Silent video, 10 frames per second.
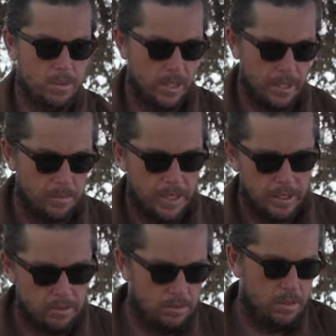be like
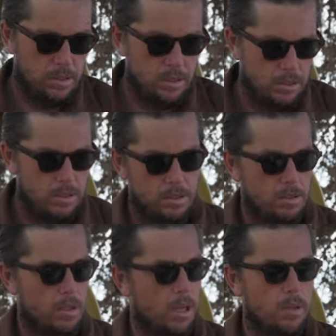my
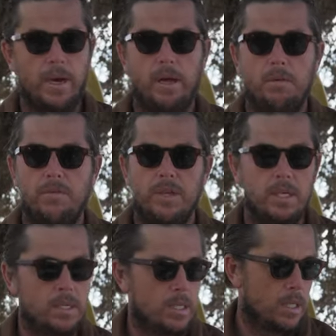all around
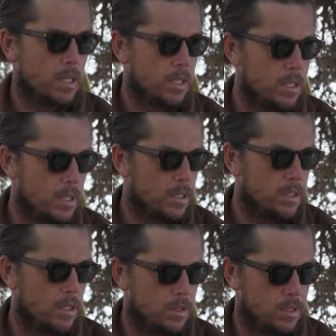fin. And
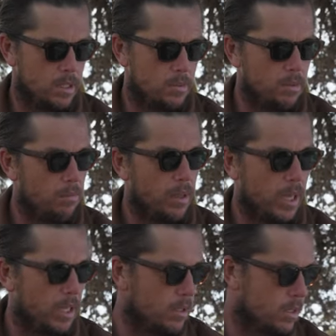so since we've
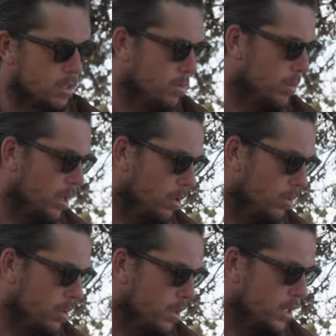made this new model
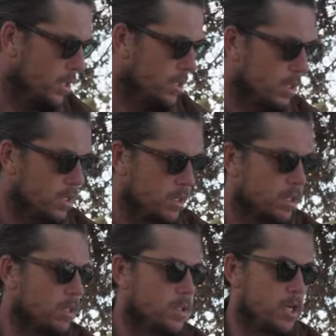with Christensen, it's
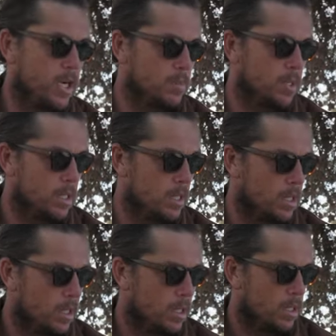called the Tradesman,
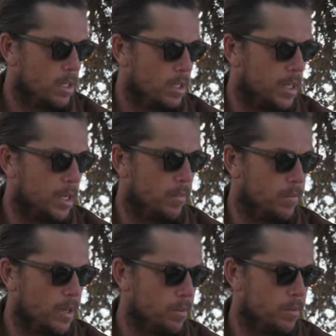
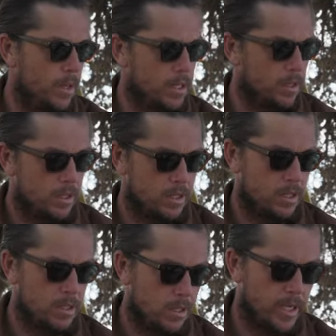I've been running this in
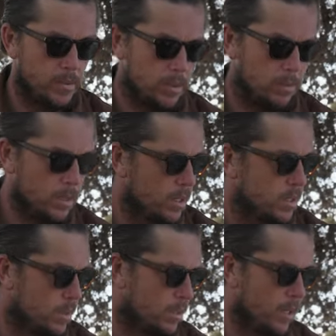the Tradesman
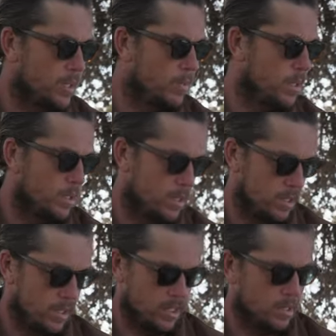because the Tradesman
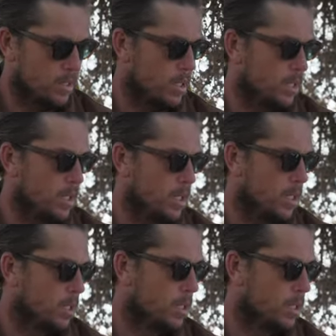isn't necessarily